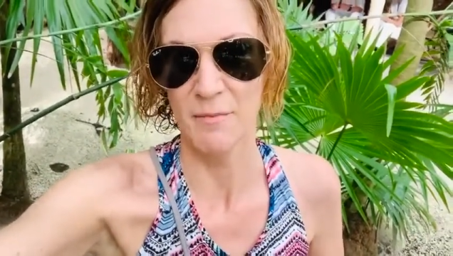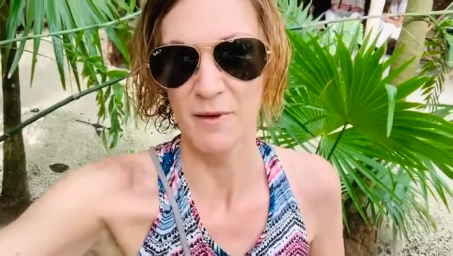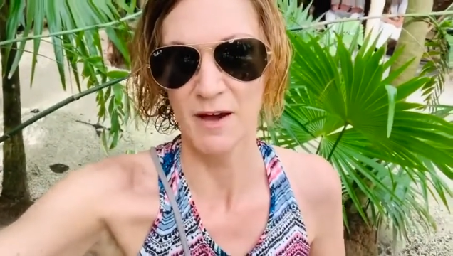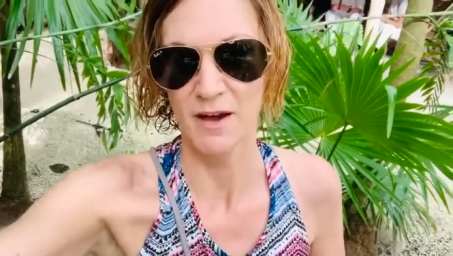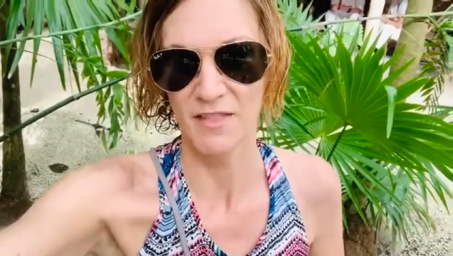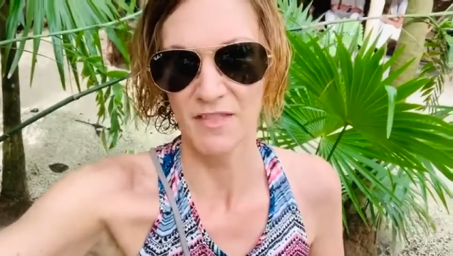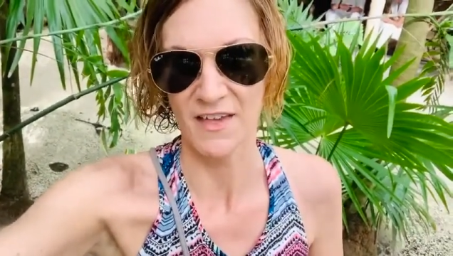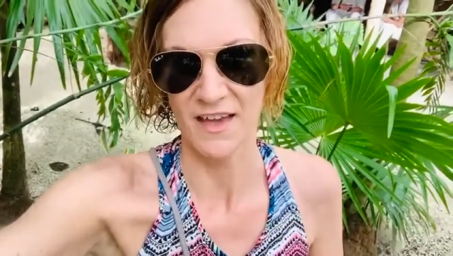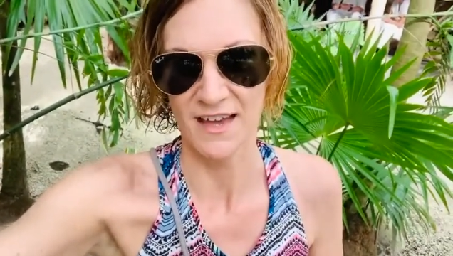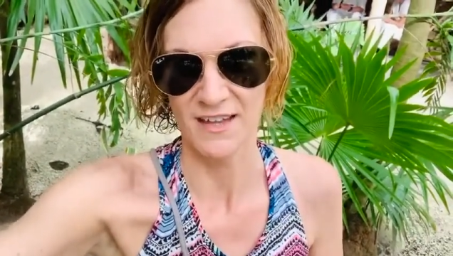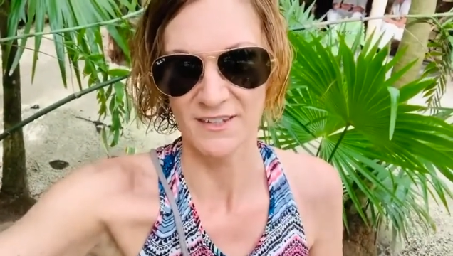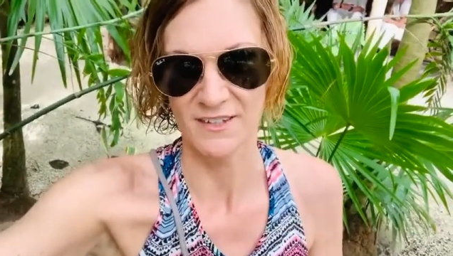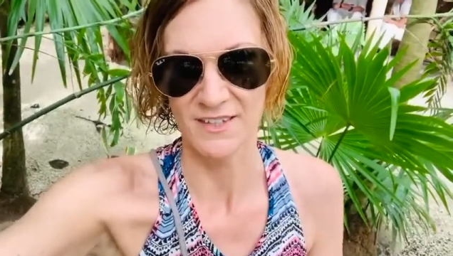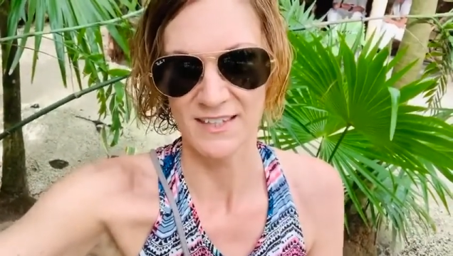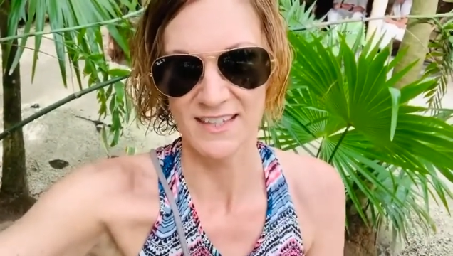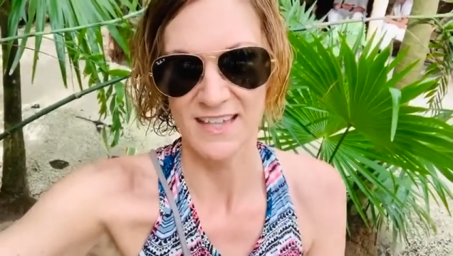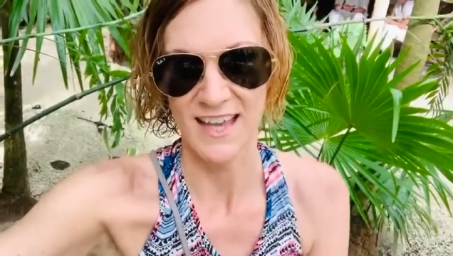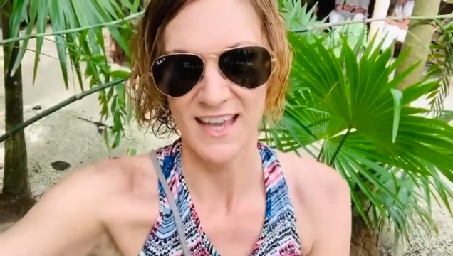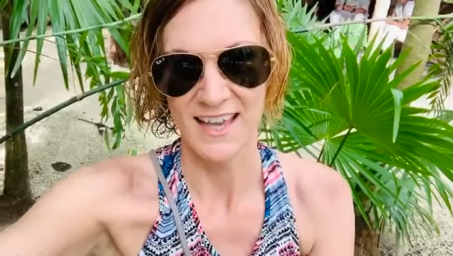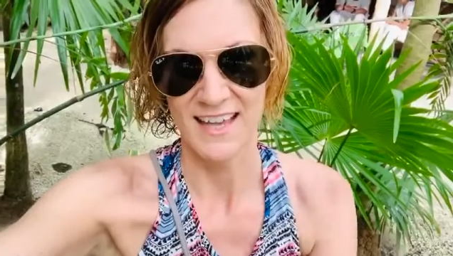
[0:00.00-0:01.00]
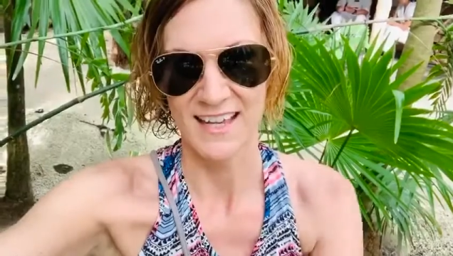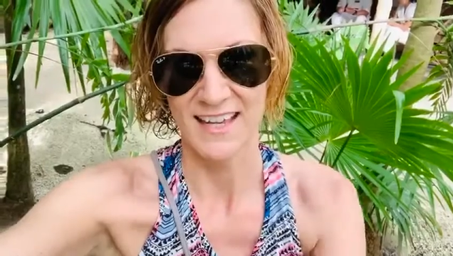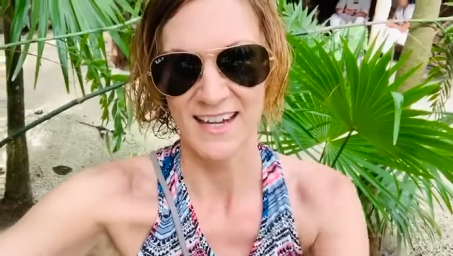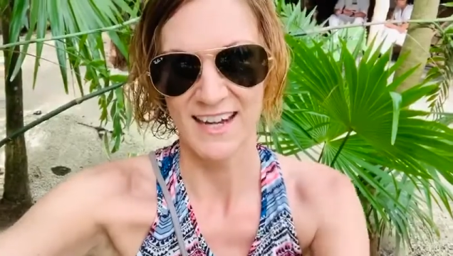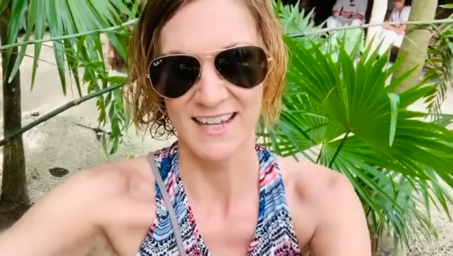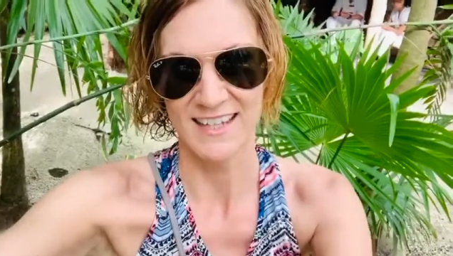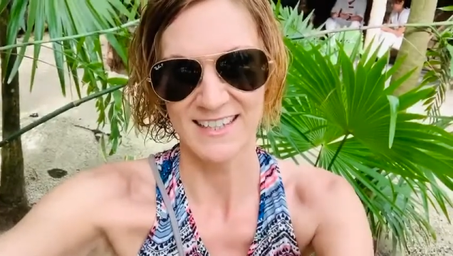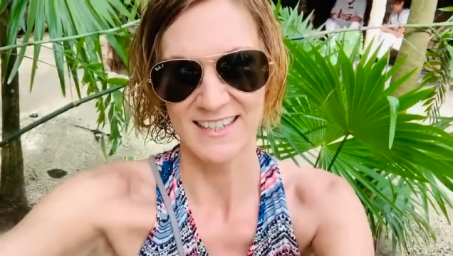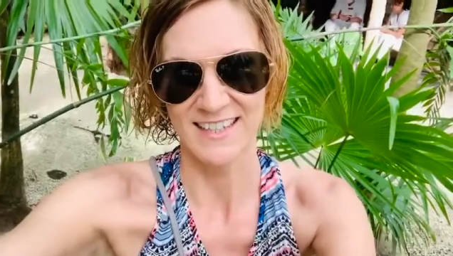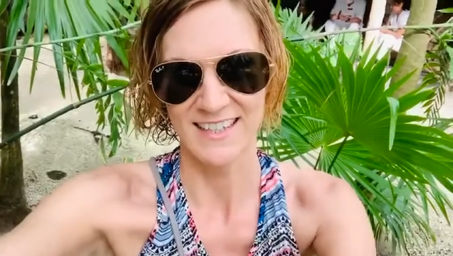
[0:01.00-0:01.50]
Bath House.
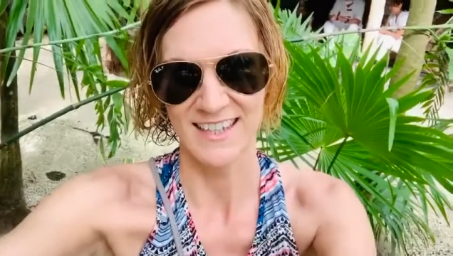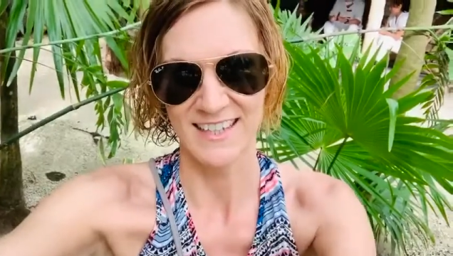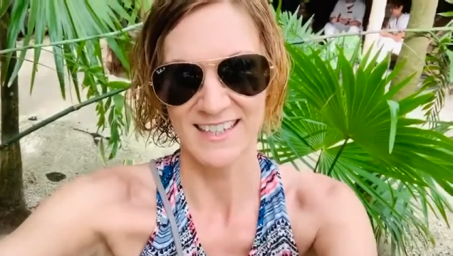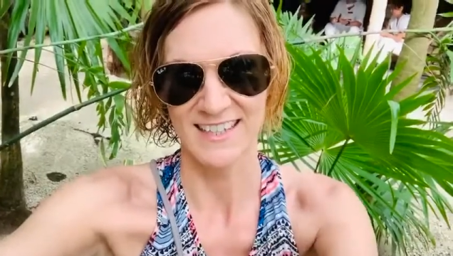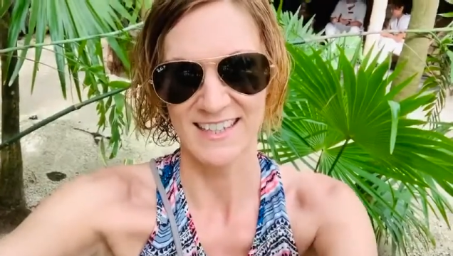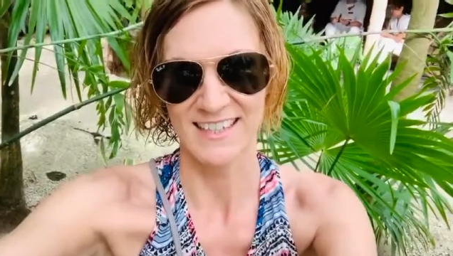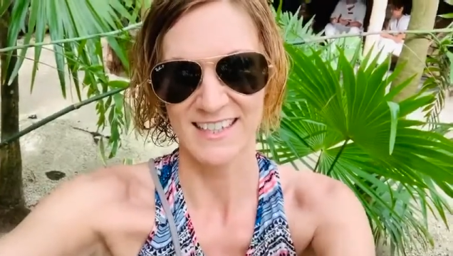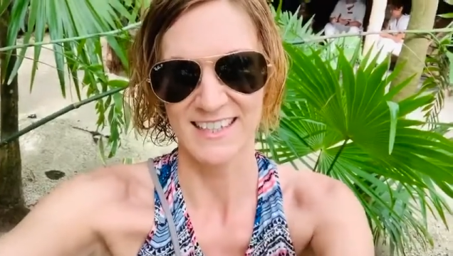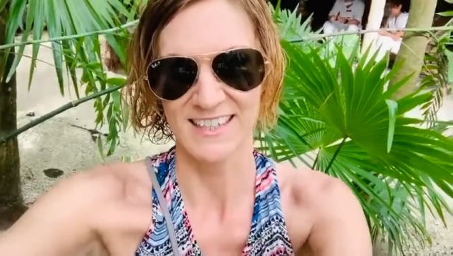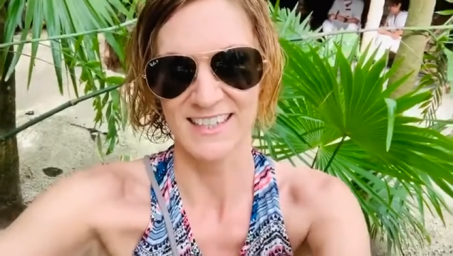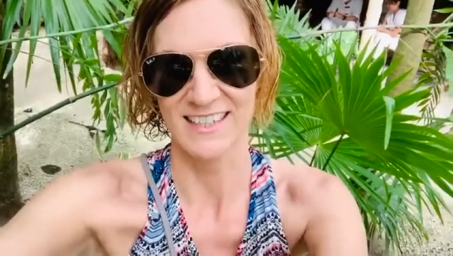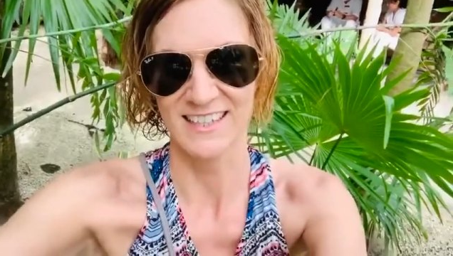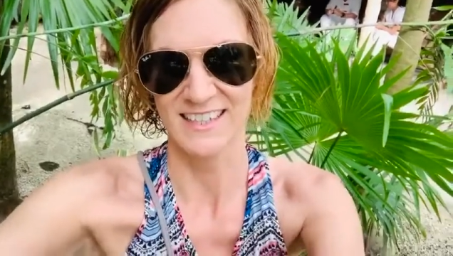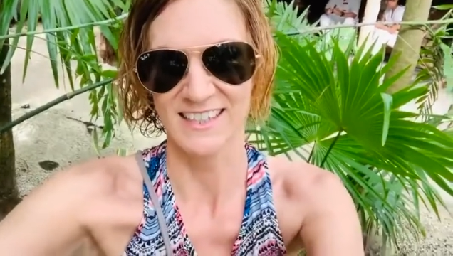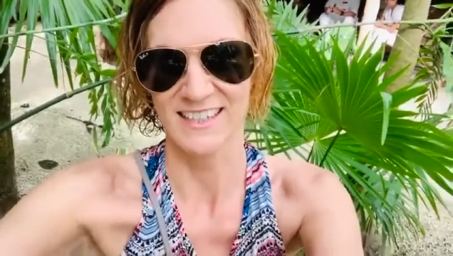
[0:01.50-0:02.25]
Gracias.